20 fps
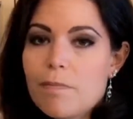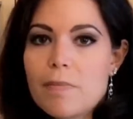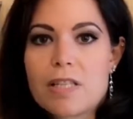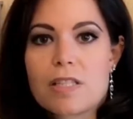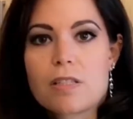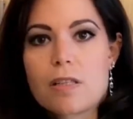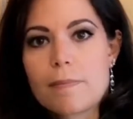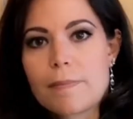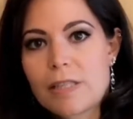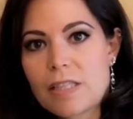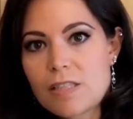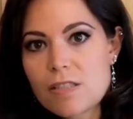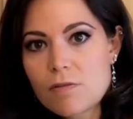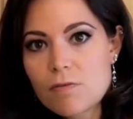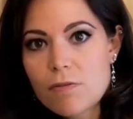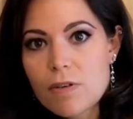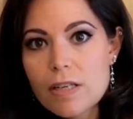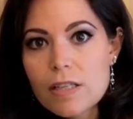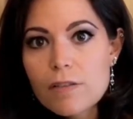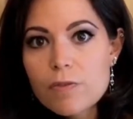My stomach isn't
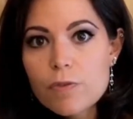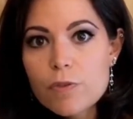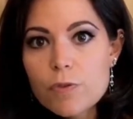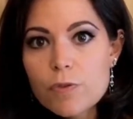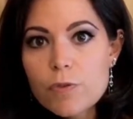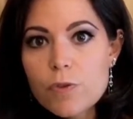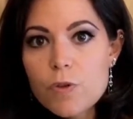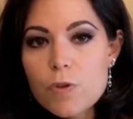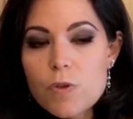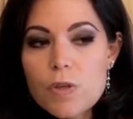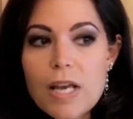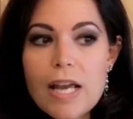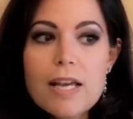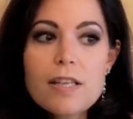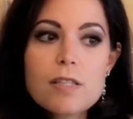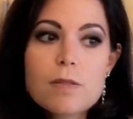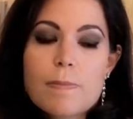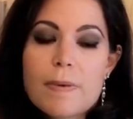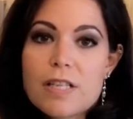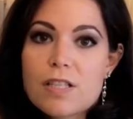ready for food,
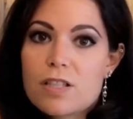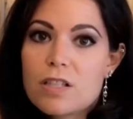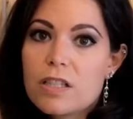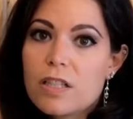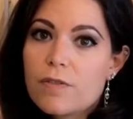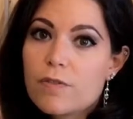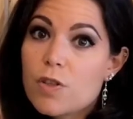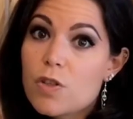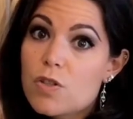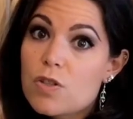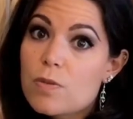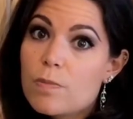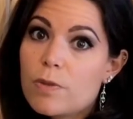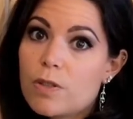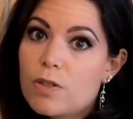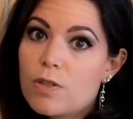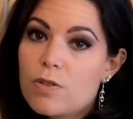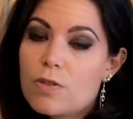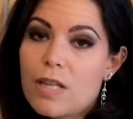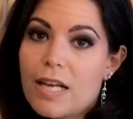especially if you're
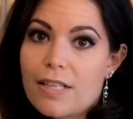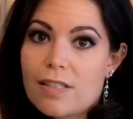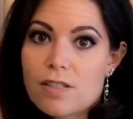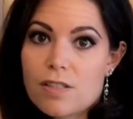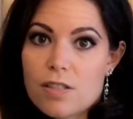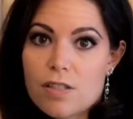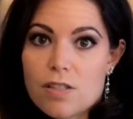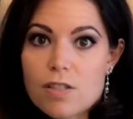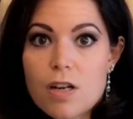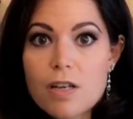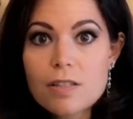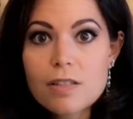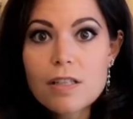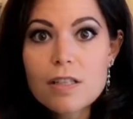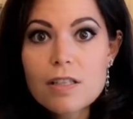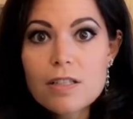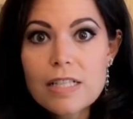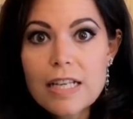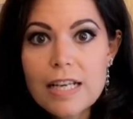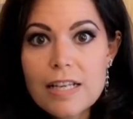someone who likes to start
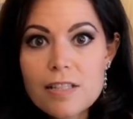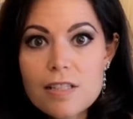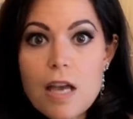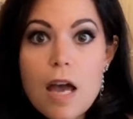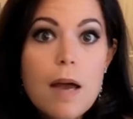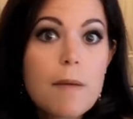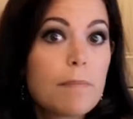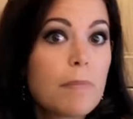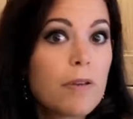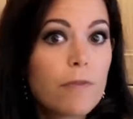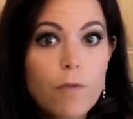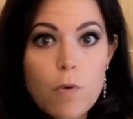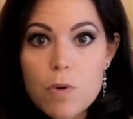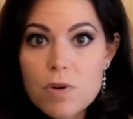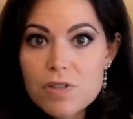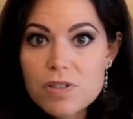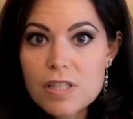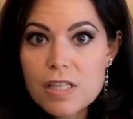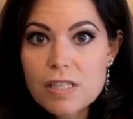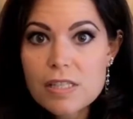their days
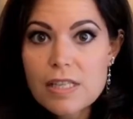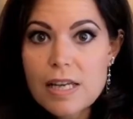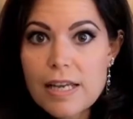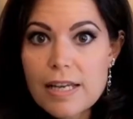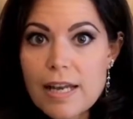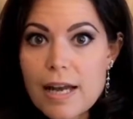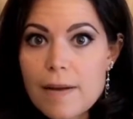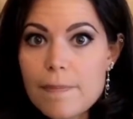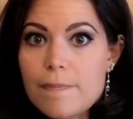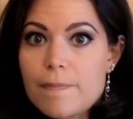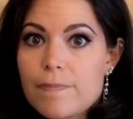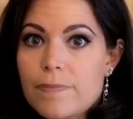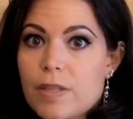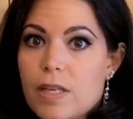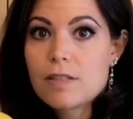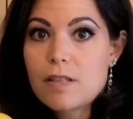before 6 a.m.